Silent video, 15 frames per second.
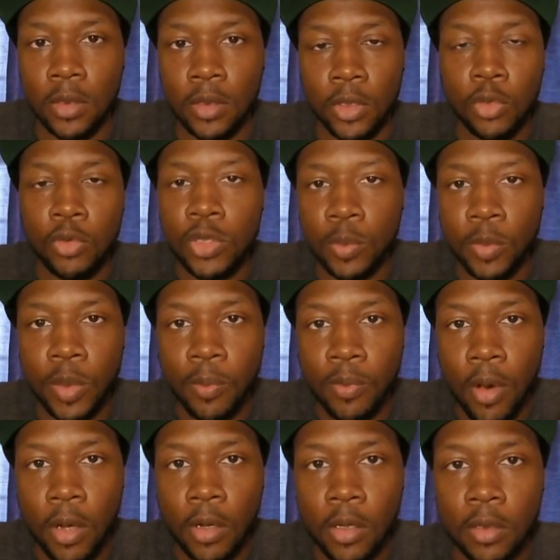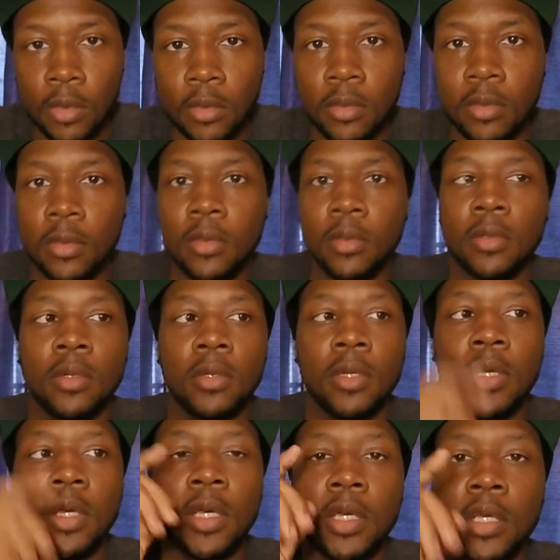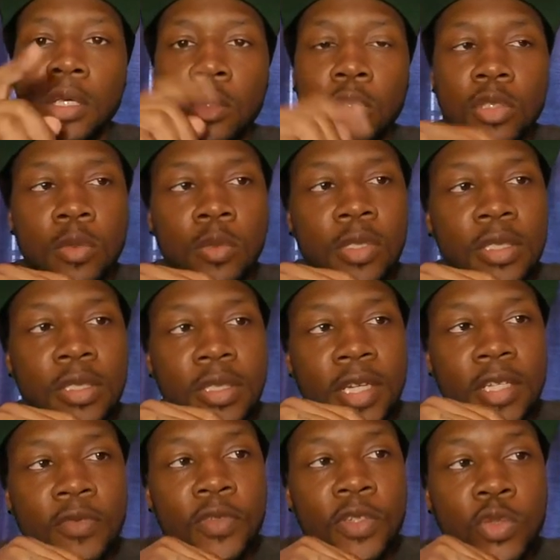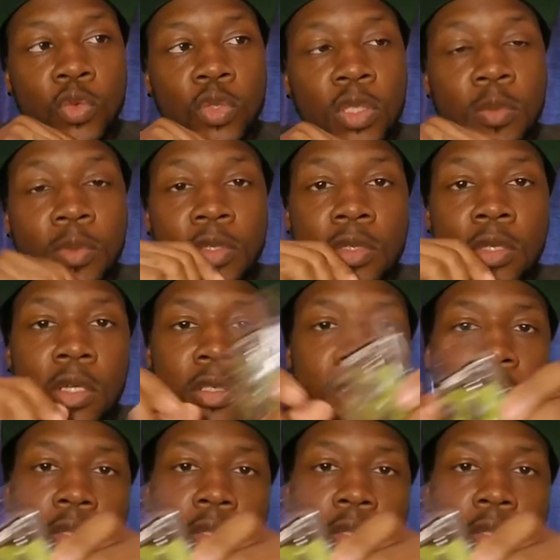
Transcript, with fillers: use some of their product, and get on some of these nice fish with some of this tungsten.